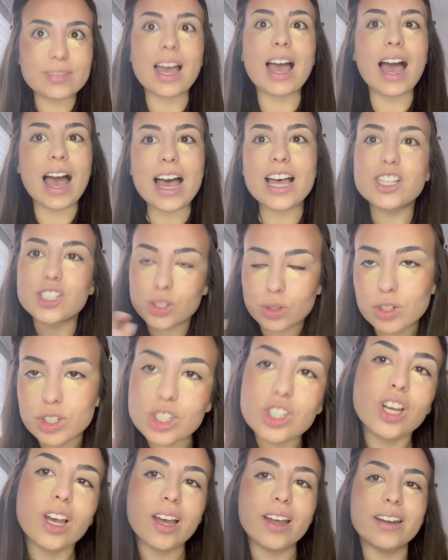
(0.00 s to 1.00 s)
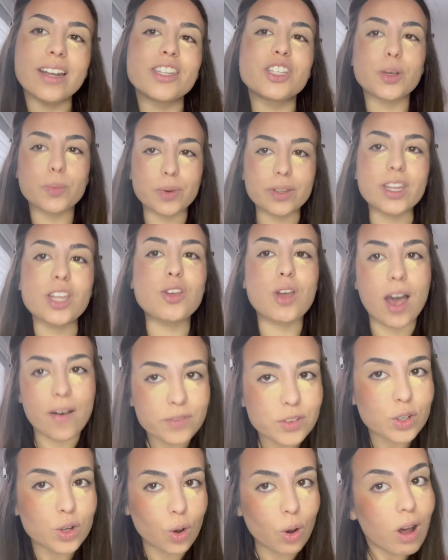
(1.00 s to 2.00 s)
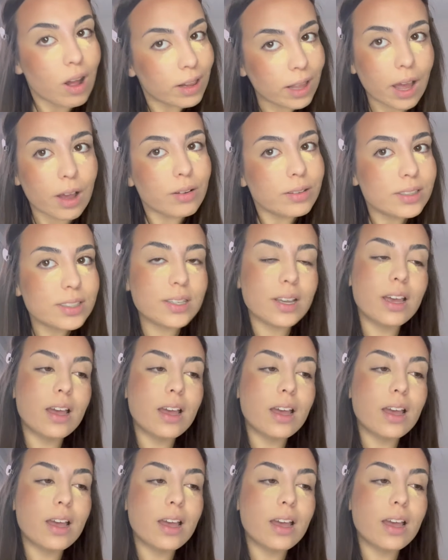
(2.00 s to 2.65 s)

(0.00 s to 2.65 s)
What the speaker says: as you should. It's your birthday, you have to go all out.